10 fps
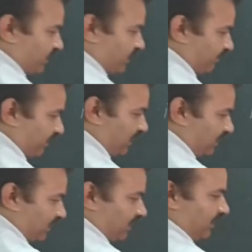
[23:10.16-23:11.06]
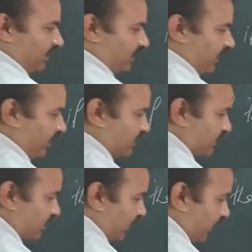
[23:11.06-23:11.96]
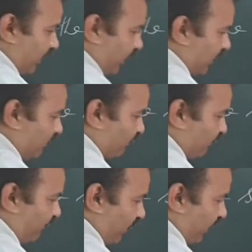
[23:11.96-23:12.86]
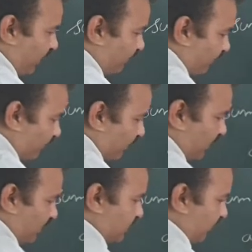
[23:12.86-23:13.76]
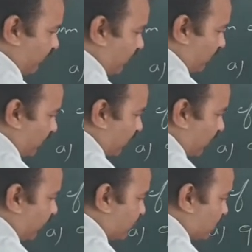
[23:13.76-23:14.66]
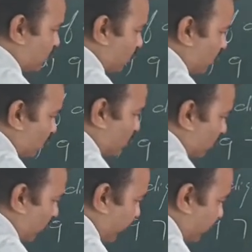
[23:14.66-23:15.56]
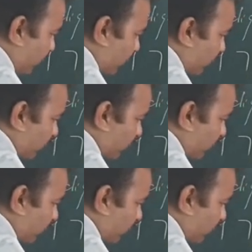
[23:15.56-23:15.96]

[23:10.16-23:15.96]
example, that is 8, 5, 7, it's 2, 9,